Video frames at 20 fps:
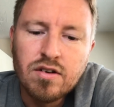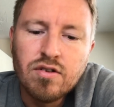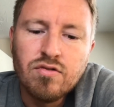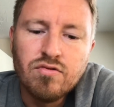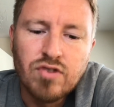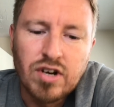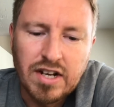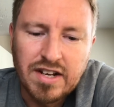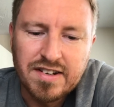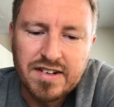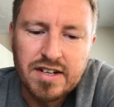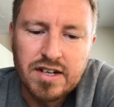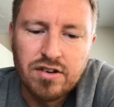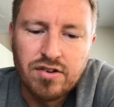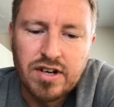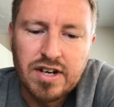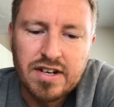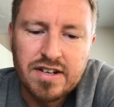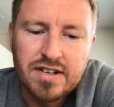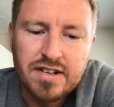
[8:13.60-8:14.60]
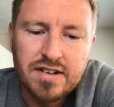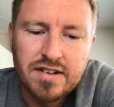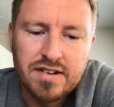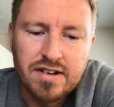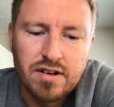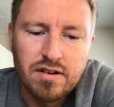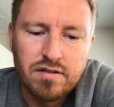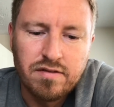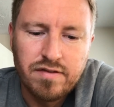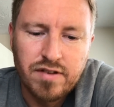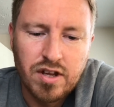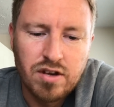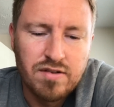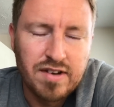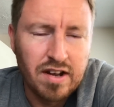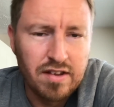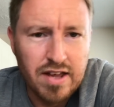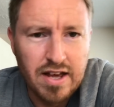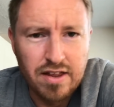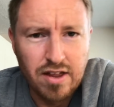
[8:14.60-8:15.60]
really serious. So for those
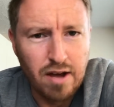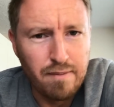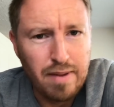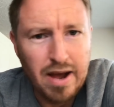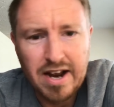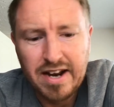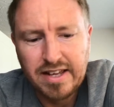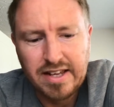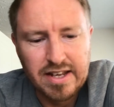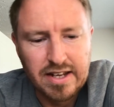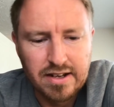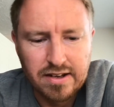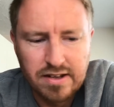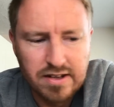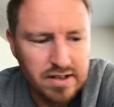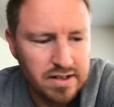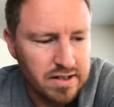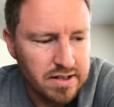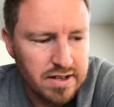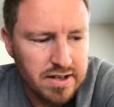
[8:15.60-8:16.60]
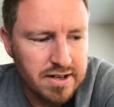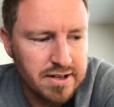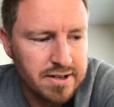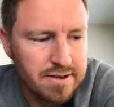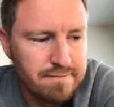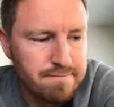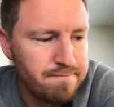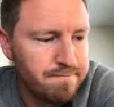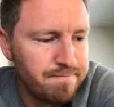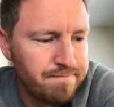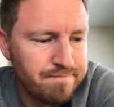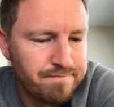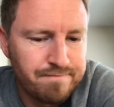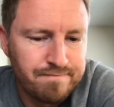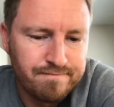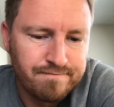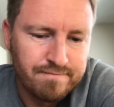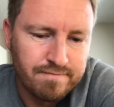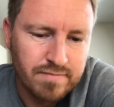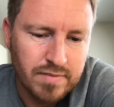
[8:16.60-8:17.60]
out there that are panicking,
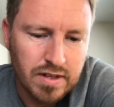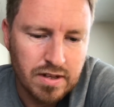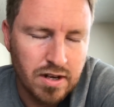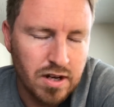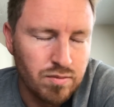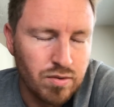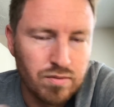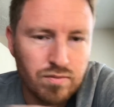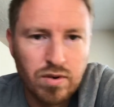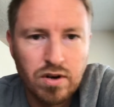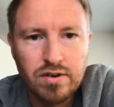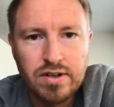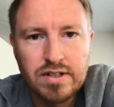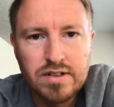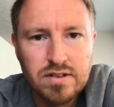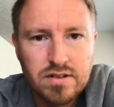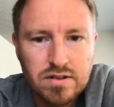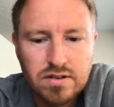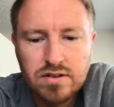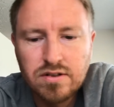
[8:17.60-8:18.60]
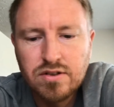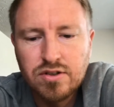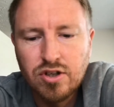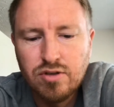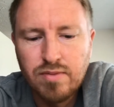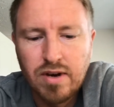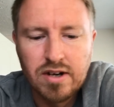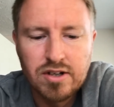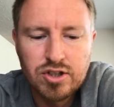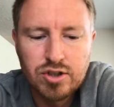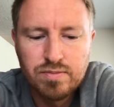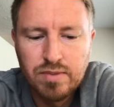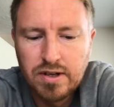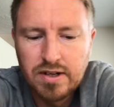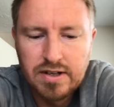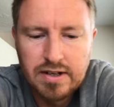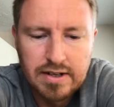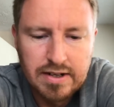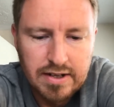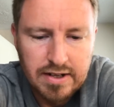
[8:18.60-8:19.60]
I wouldn't worry too much.
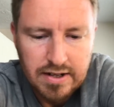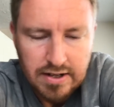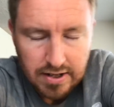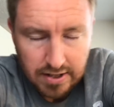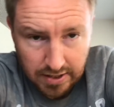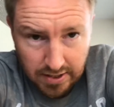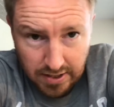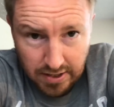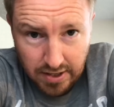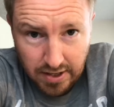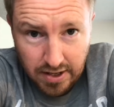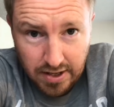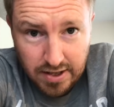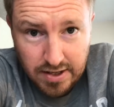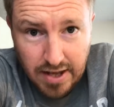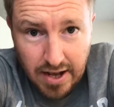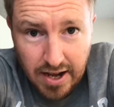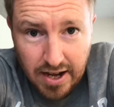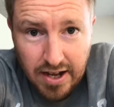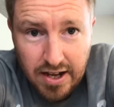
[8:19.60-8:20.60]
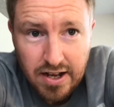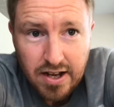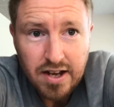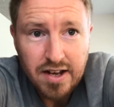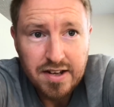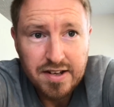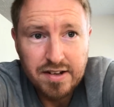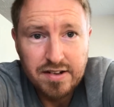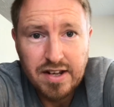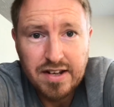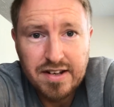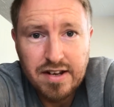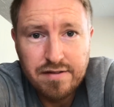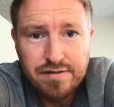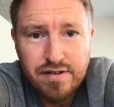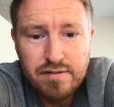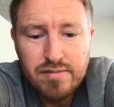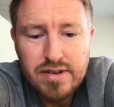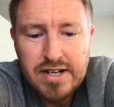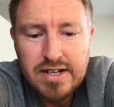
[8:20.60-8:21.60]
But yeah, so that's it
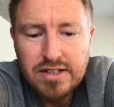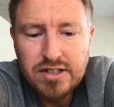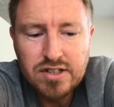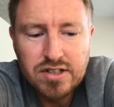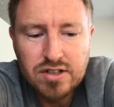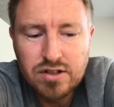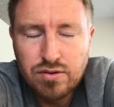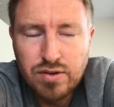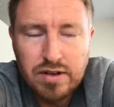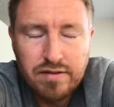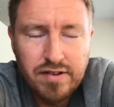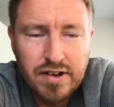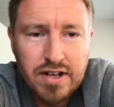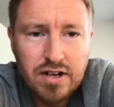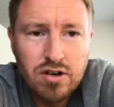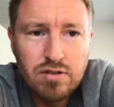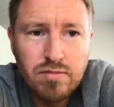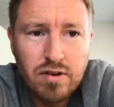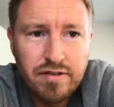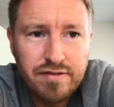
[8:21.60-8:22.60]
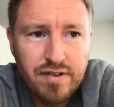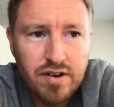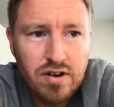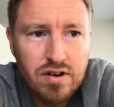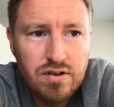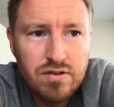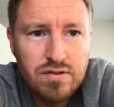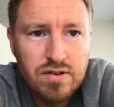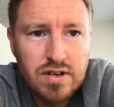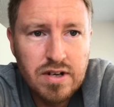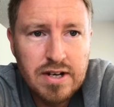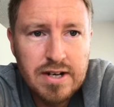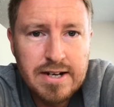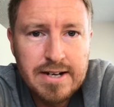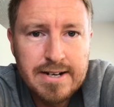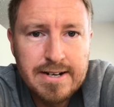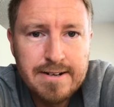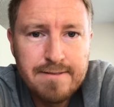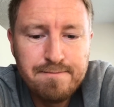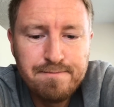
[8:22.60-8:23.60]
from me. Just a quick video on my
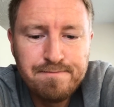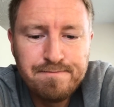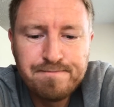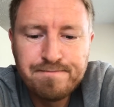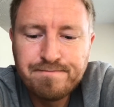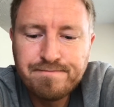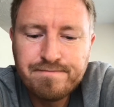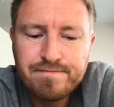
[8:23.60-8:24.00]
phone.